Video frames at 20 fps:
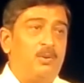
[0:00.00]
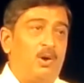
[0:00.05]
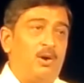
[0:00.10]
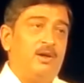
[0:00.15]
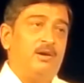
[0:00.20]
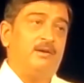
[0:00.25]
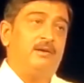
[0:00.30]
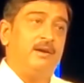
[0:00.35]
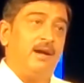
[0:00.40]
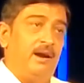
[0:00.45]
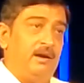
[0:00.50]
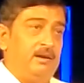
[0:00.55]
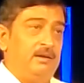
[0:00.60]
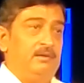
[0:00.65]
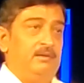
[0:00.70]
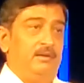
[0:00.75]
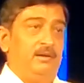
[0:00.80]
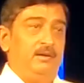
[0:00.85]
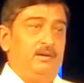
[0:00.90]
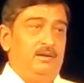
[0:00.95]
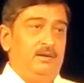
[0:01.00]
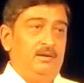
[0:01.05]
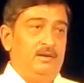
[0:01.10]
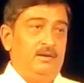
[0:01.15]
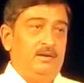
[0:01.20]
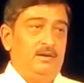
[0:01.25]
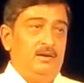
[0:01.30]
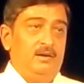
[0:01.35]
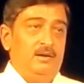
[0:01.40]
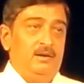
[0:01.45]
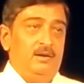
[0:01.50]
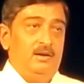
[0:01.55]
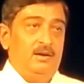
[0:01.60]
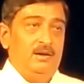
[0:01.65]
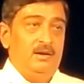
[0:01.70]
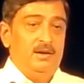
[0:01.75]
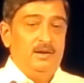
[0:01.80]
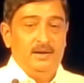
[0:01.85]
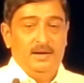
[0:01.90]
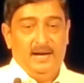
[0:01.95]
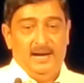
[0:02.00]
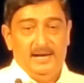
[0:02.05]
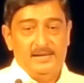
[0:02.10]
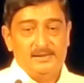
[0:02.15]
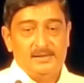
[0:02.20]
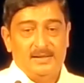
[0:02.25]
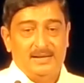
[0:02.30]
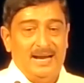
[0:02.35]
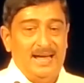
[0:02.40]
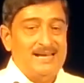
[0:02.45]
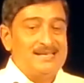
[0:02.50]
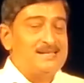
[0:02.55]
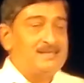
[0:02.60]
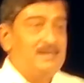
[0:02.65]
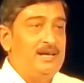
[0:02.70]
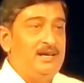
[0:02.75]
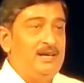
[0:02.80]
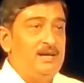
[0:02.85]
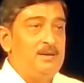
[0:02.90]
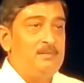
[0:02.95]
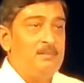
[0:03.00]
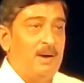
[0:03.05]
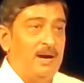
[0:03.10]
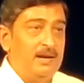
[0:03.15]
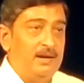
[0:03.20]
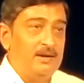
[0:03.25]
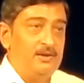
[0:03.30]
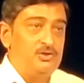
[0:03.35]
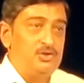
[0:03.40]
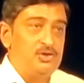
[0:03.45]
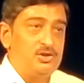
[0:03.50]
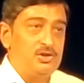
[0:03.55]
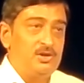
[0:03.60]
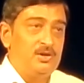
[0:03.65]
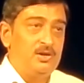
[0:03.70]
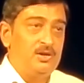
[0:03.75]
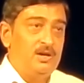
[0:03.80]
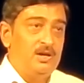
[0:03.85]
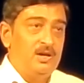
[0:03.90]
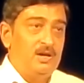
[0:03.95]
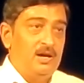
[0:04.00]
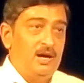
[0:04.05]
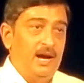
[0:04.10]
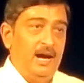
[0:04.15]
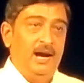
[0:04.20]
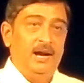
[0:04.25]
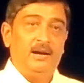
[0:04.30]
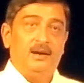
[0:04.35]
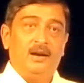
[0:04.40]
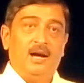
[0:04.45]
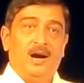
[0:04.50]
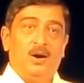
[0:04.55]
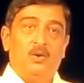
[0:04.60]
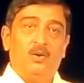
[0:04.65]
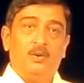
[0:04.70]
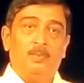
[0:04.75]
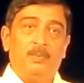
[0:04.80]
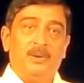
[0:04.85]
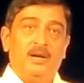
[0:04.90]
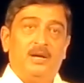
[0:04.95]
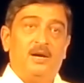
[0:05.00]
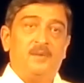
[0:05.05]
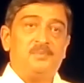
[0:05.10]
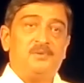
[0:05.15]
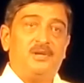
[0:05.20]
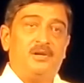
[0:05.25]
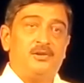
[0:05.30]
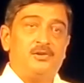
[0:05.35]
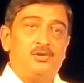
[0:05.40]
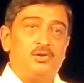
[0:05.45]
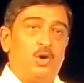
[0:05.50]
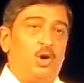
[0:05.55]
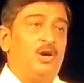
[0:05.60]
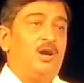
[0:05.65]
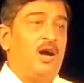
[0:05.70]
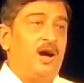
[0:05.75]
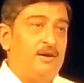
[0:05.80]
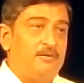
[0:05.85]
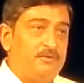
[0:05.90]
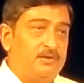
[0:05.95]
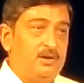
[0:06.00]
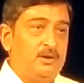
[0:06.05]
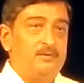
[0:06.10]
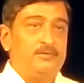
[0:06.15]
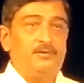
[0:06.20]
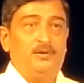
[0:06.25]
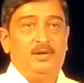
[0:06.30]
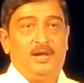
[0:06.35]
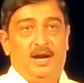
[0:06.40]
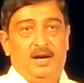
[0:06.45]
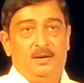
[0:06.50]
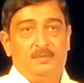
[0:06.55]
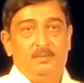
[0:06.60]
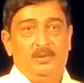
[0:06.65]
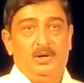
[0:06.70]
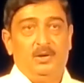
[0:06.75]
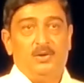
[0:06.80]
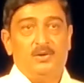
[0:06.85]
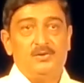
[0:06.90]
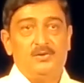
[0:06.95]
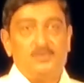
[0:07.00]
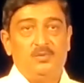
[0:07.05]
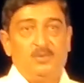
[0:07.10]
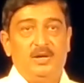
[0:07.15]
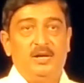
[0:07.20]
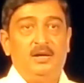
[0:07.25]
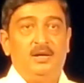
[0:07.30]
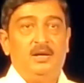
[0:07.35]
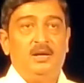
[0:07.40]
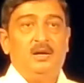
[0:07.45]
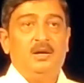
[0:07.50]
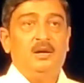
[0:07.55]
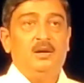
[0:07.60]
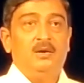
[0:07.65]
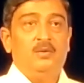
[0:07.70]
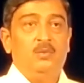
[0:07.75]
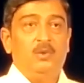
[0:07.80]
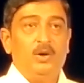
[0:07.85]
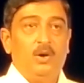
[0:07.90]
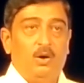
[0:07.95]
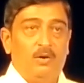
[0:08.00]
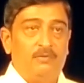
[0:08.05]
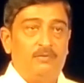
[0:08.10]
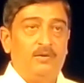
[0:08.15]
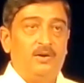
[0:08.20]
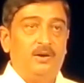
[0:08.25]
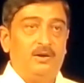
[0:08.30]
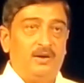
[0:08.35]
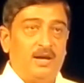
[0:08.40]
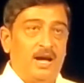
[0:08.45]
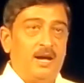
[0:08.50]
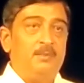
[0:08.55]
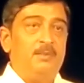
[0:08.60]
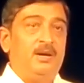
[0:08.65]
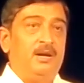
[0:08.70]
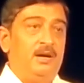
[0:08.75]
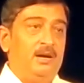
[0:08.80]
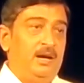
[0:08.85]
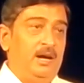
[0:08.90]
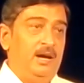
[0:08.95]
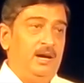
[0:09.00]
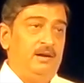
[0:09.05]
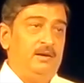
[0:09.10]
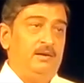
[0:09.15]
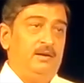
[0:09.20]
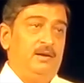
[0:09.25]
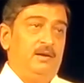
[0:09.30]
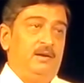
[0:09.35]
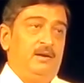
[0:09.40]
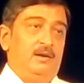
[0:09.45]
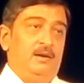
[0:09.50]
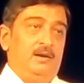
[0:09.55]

product category has class-leading mileage, and our pickups are sought after for that because we offer time and again,